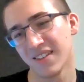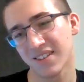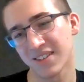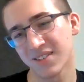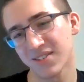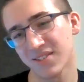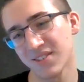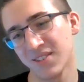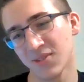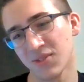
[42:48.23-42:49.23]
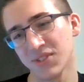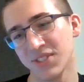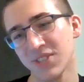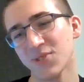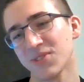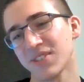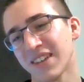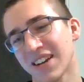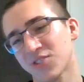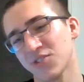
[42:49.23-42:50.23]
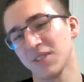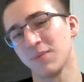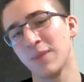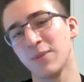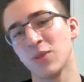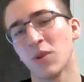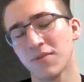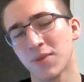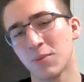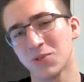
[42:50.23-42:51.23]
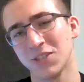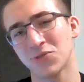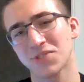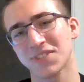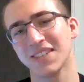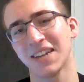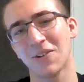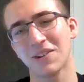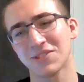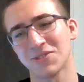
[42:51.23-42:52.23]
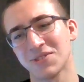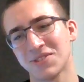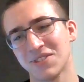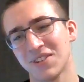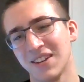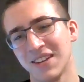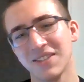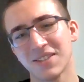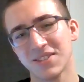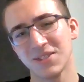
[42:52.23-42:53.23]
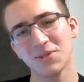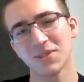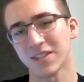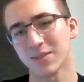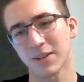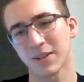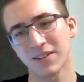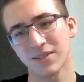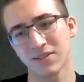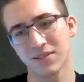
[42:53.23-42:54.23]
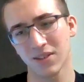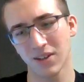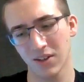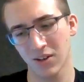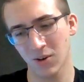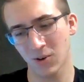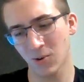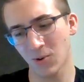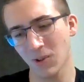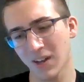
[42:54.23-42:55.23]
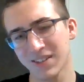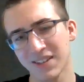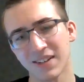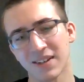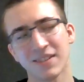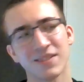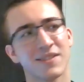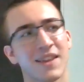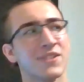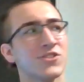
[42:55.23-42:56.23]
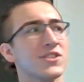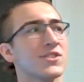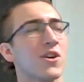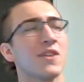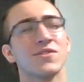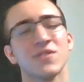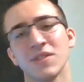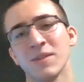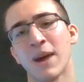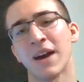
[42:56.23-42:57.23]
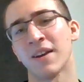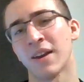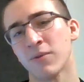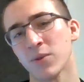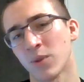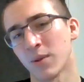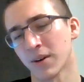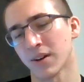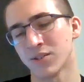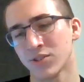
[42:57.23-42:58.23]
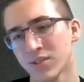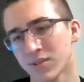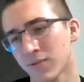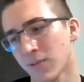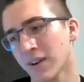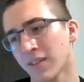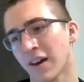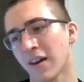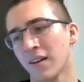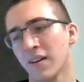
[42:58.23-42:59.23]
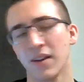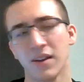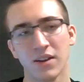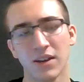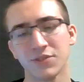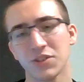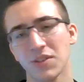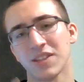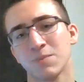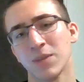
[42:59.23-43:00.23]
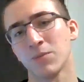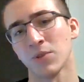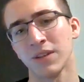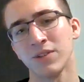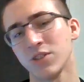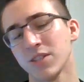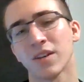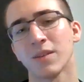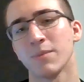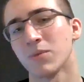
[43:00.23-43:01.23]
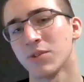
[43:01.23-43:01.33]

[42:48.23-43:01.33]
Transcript: because you know Scissors is actually maybe one of the most interesting characters in the series because her whole idea is that she's constantly mad at everyone because she's afraid that if she lets people in she's going to be